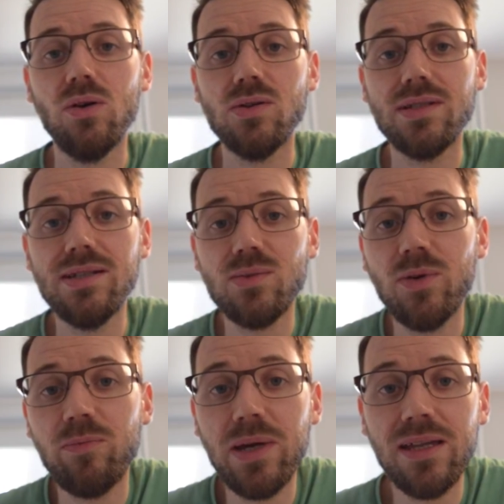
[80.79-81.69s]
since
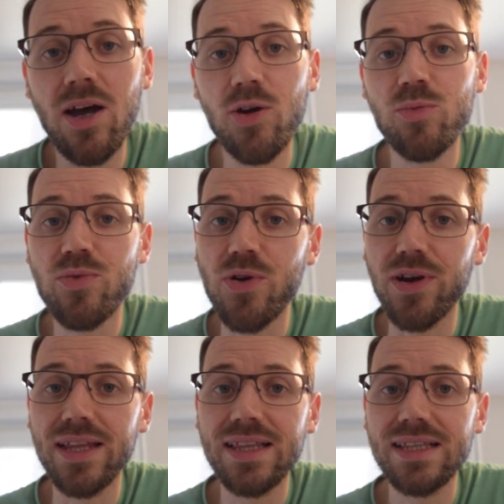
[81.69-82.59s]
we've been home
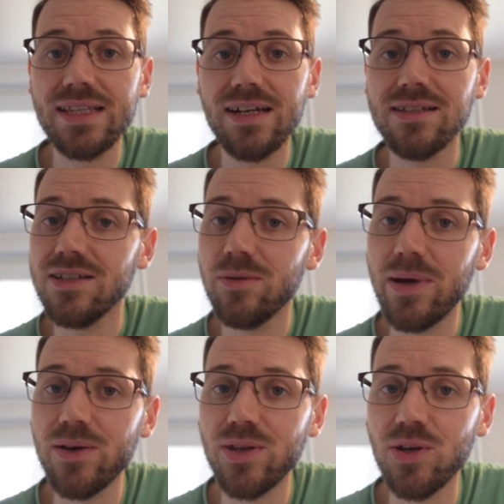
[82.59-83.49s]
brewing, I don't know
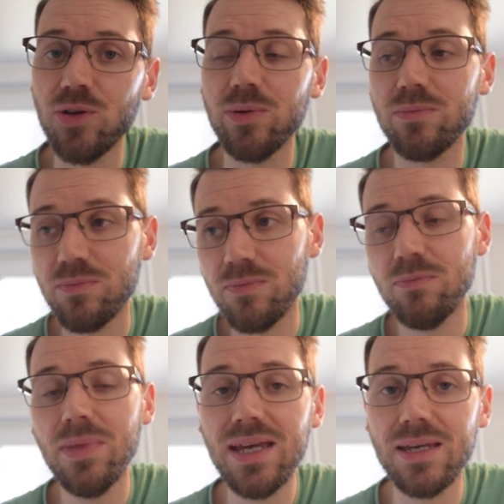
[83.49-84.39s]
about you,
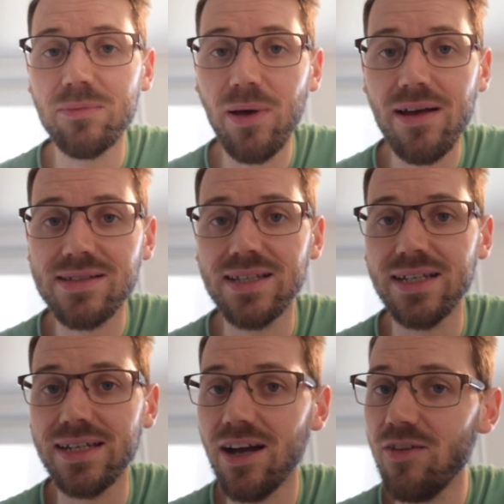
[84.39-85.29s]
but me
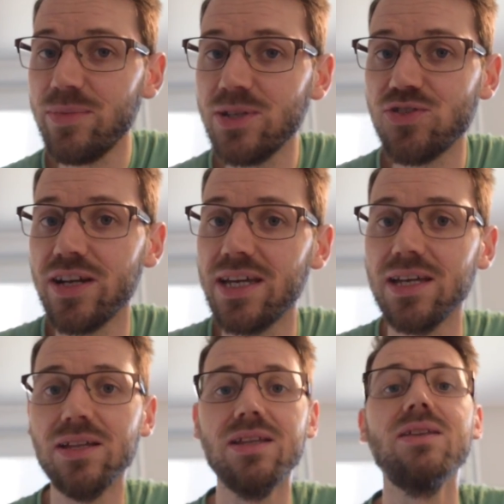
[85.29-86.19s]
personally, I've been
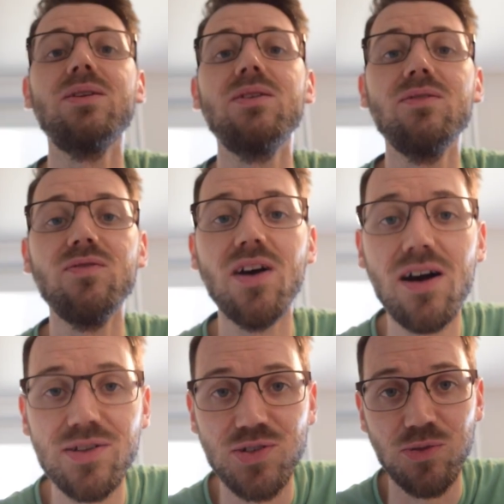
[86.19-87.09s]
drinking
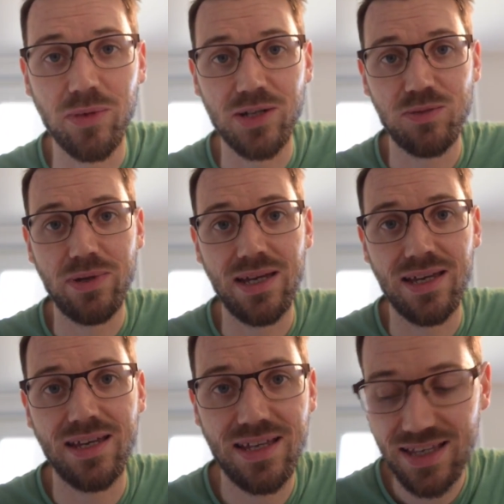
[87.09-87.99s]
far too much beer.